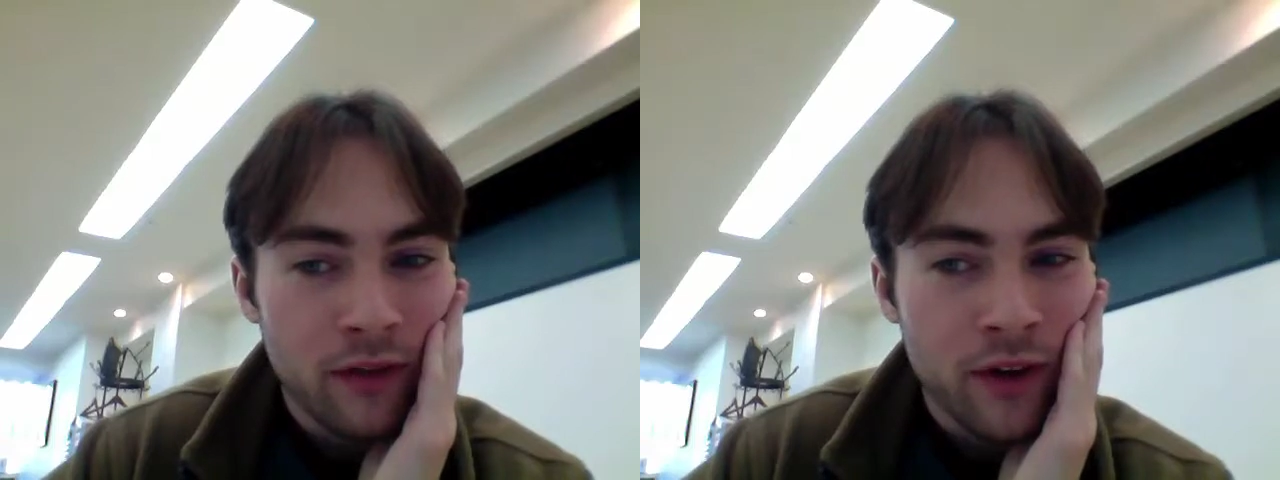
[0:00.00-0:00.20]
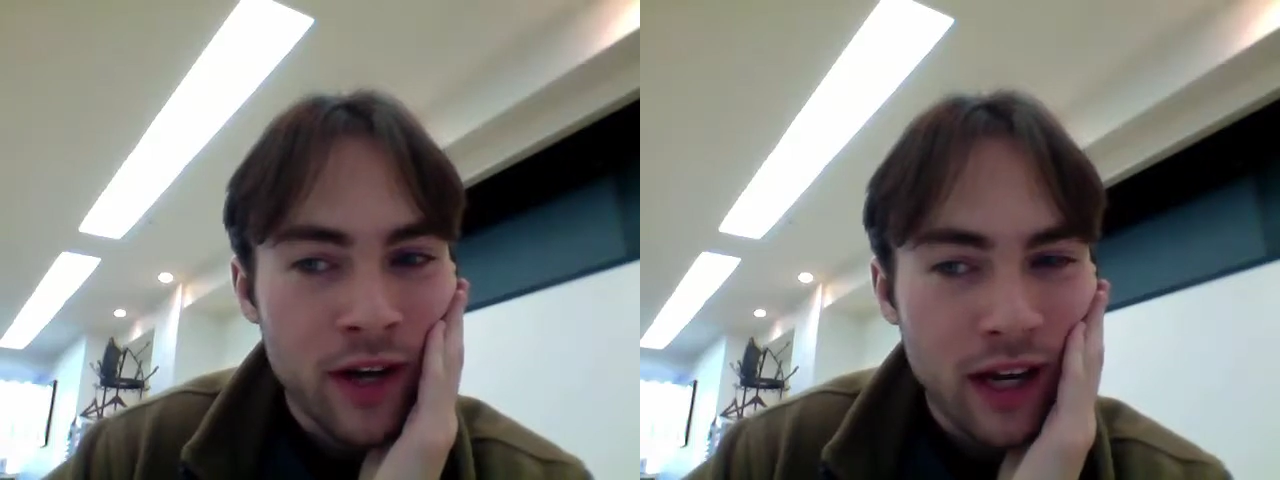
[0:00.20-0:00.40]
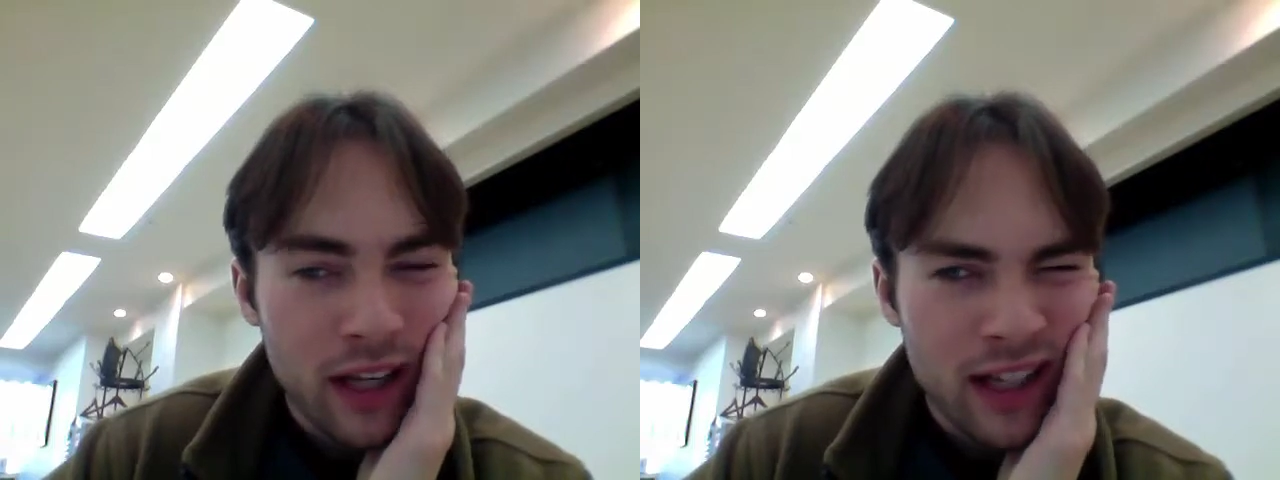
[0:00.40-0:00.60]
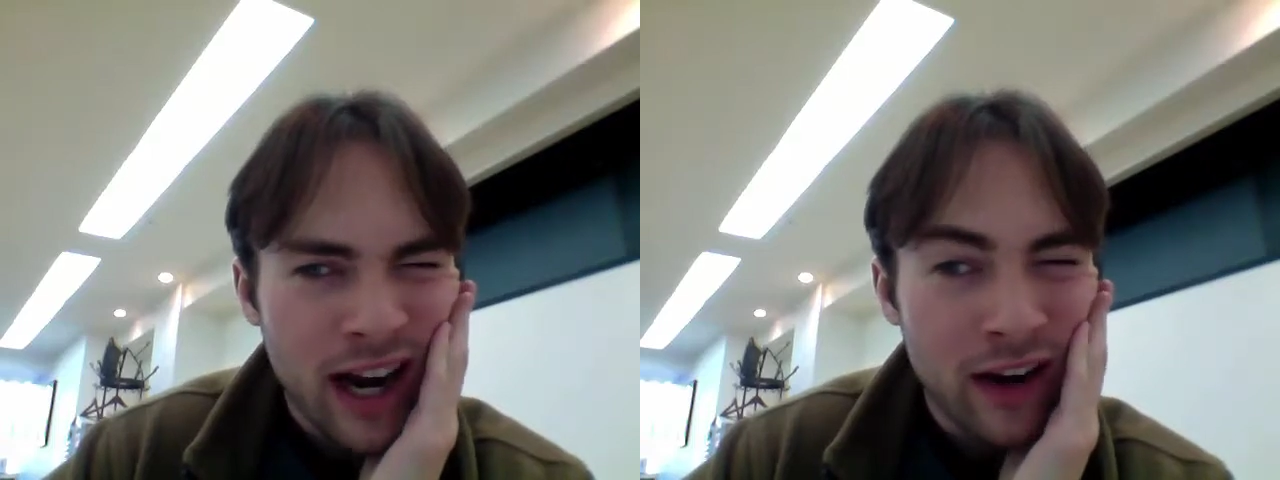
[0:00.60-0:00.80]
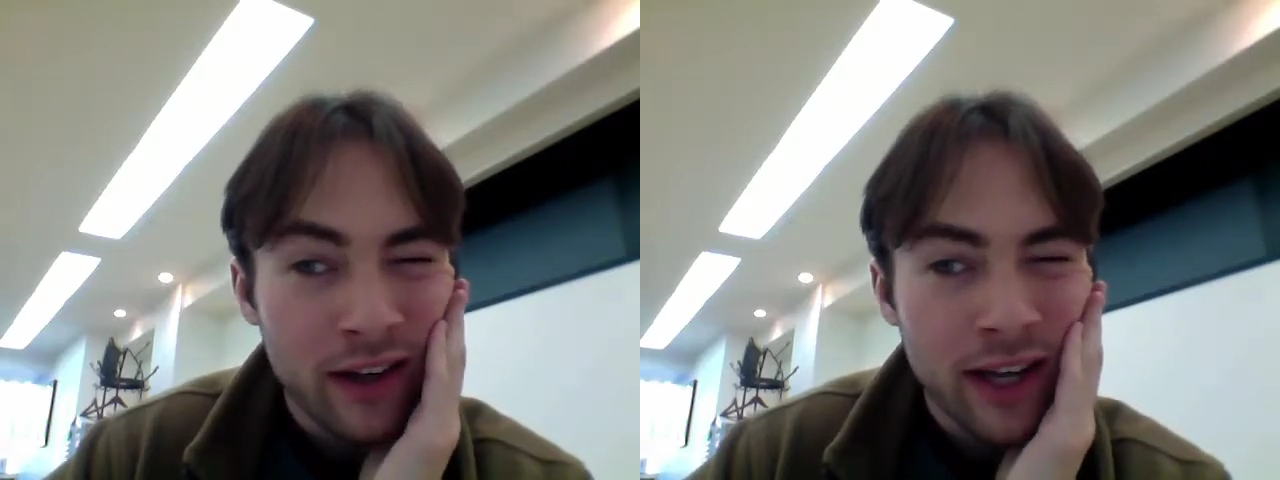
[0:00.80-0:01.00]
they're not
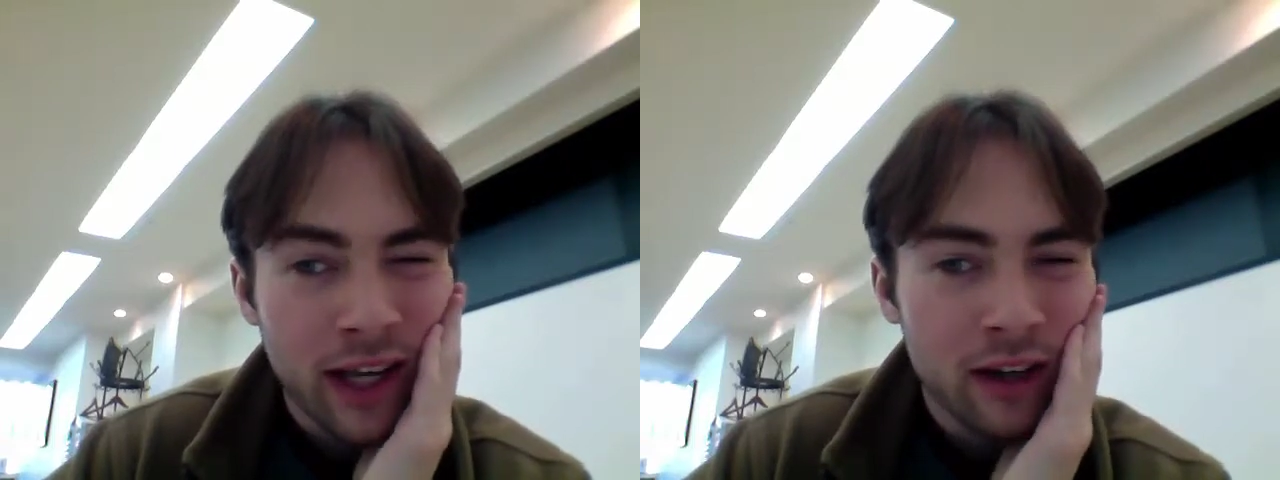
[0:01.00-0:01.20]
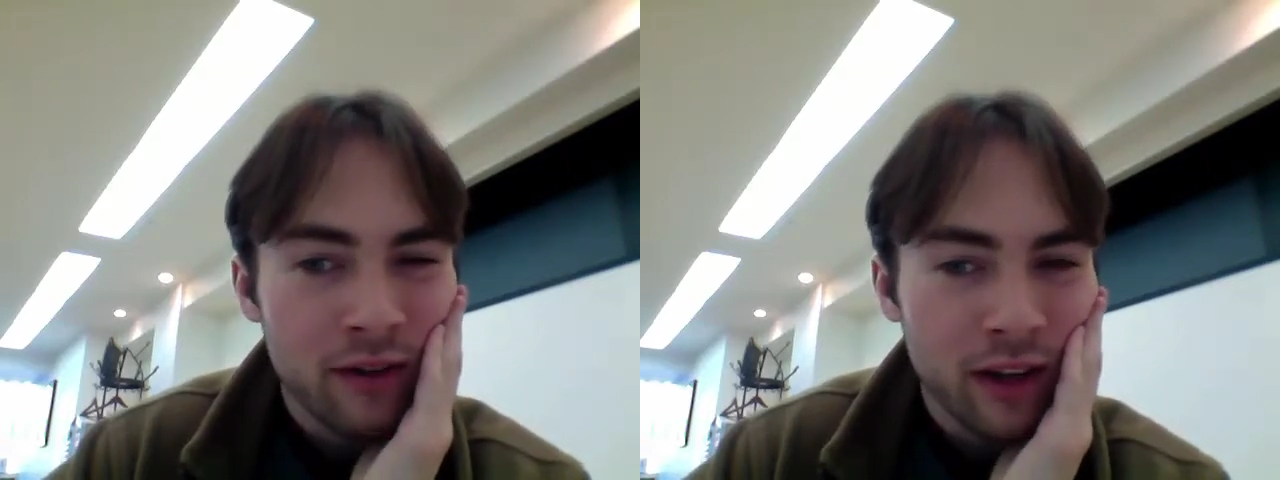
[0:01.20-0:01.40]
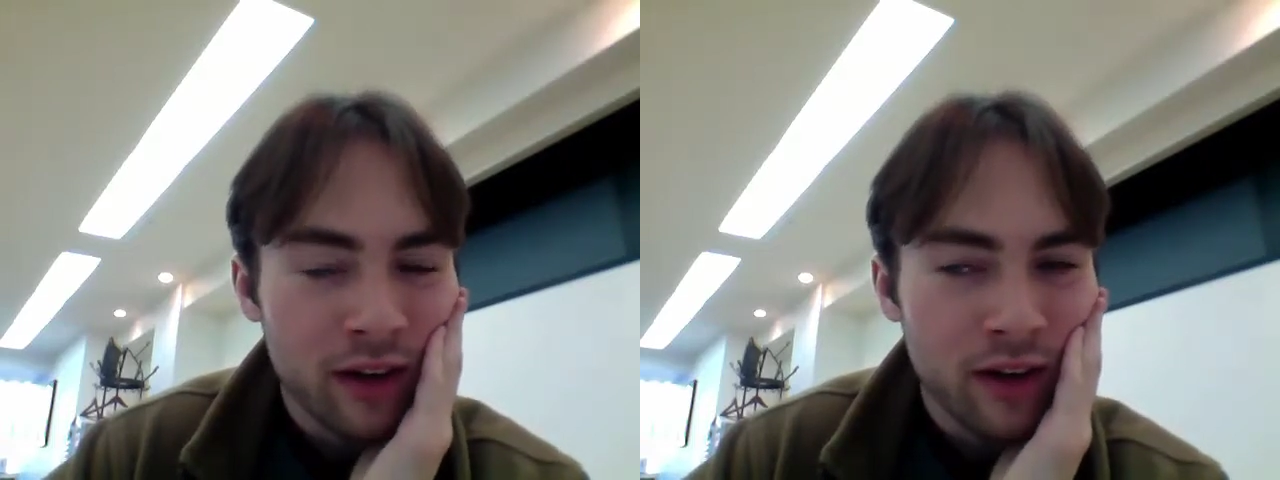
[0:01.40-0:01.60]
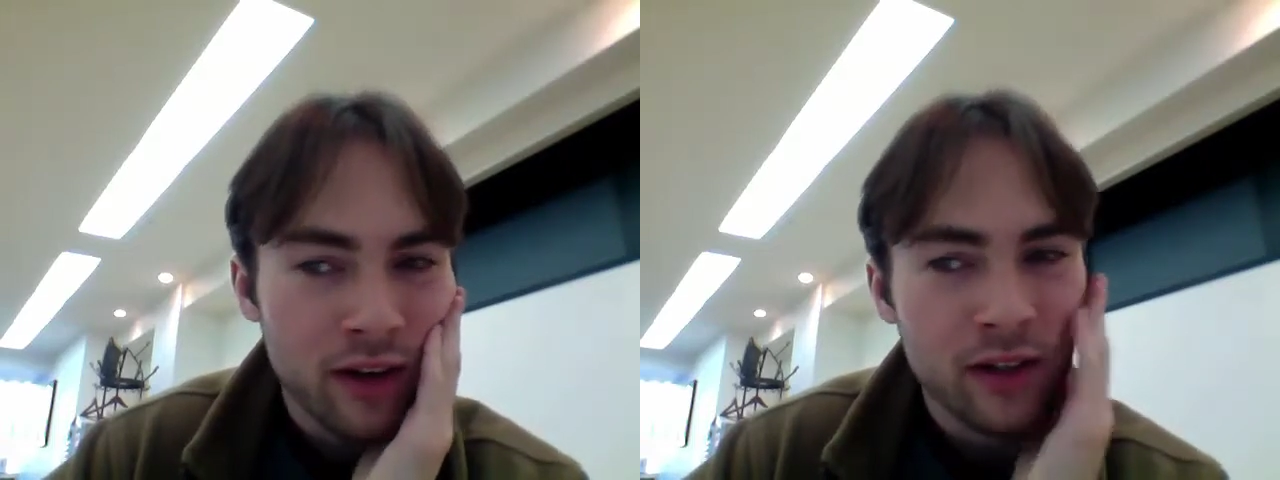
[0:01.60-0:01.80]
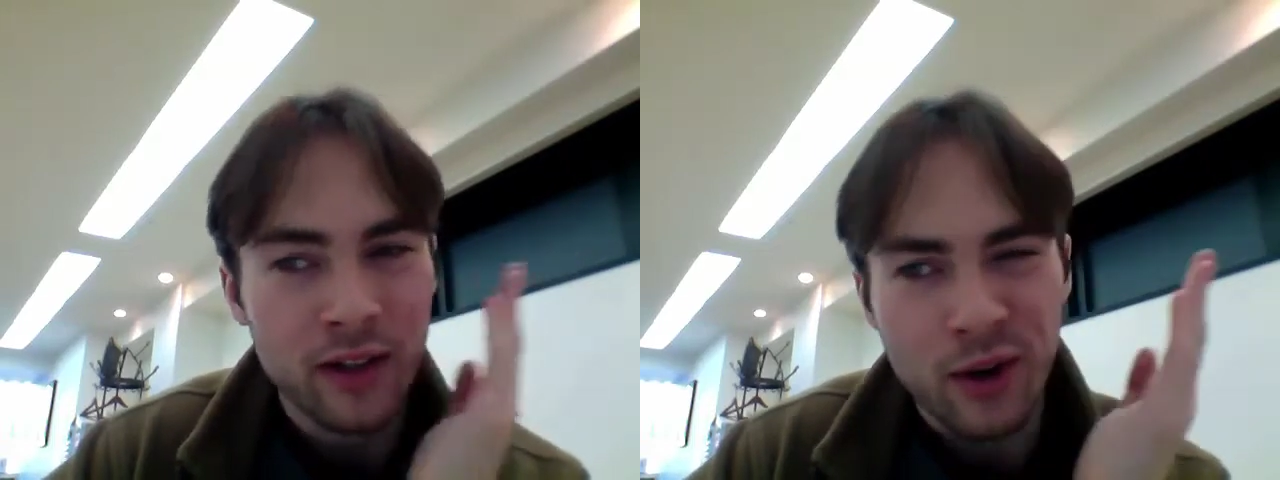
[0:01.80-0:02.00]
entirely negative either.
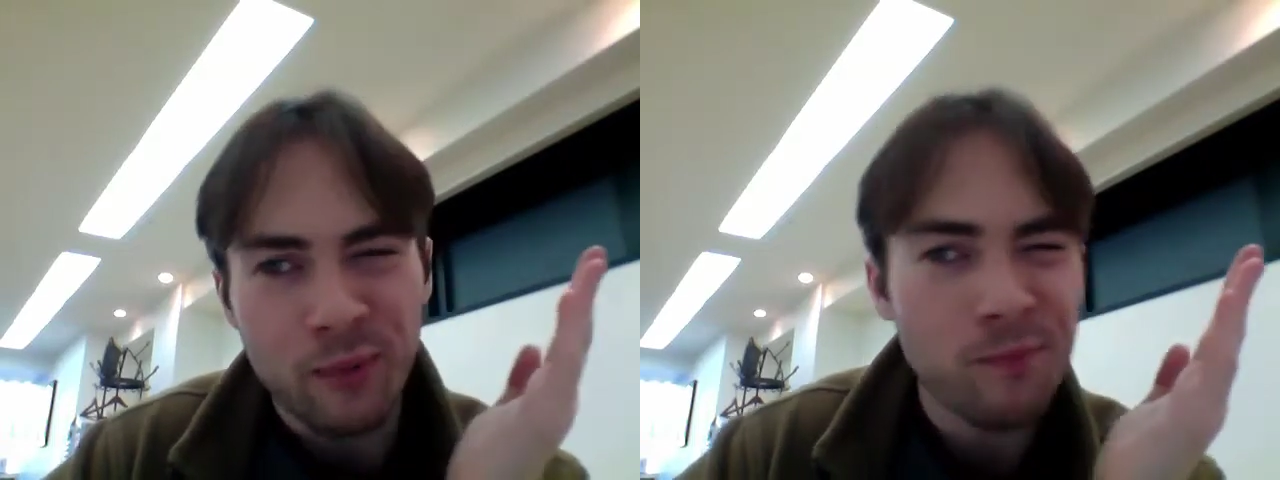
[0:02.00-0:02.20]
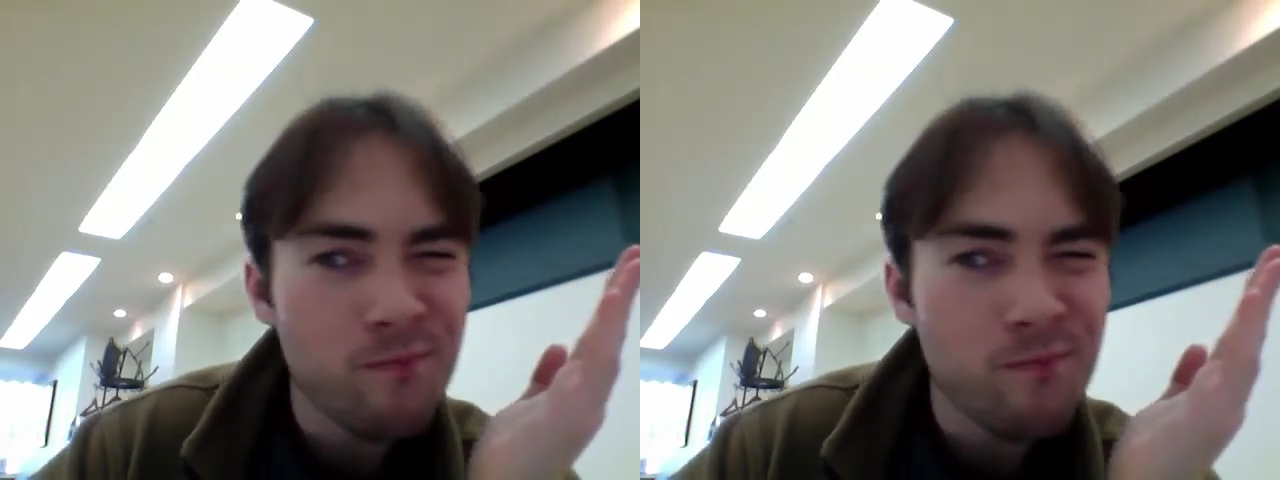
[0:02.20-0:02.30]
So,